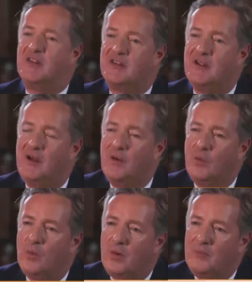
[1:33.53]
this:
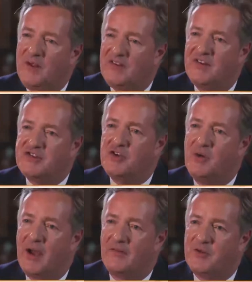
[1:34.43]
What message do
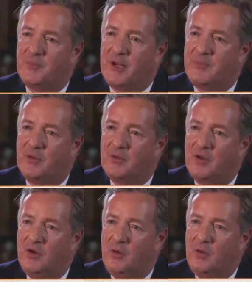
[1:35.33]
you have to people
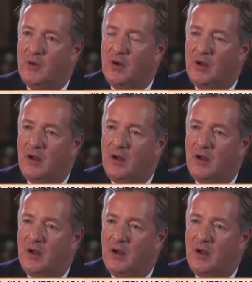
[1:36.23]
who